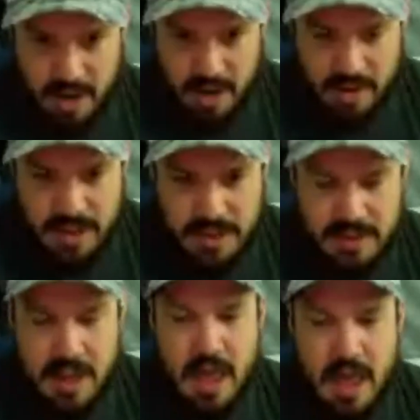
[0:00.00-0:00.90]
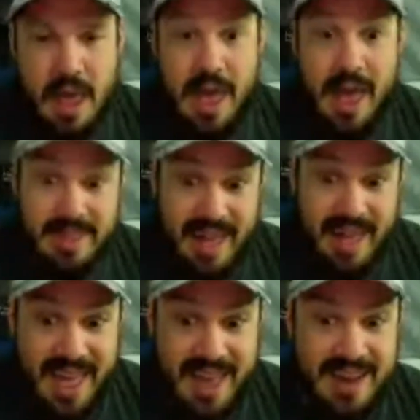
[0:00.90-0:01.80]
all the good stuff like all
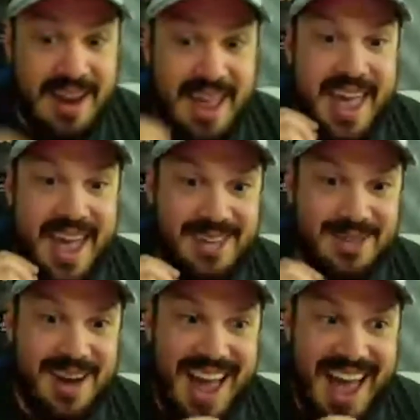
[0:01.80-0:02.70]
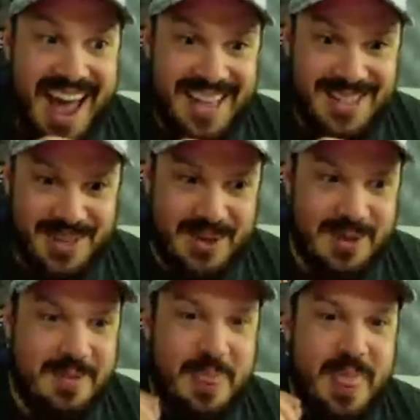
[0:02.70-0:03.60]
the other ones. And then
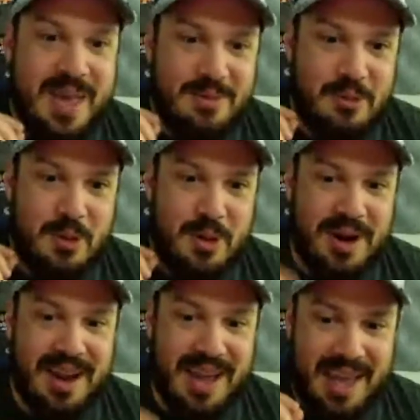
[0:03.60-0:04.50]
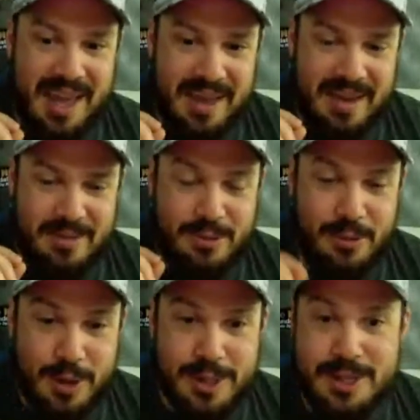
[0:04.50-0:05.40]
it's going to ask you
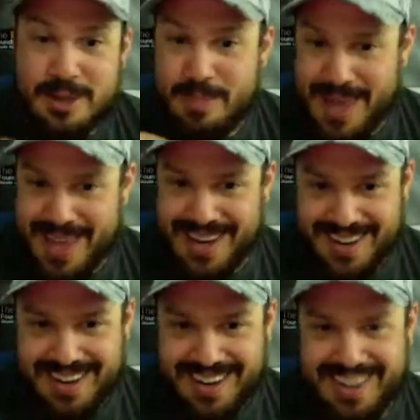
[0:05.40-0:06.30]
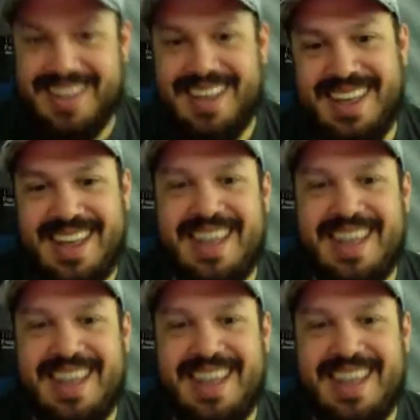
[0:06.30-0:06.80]
for a first pin.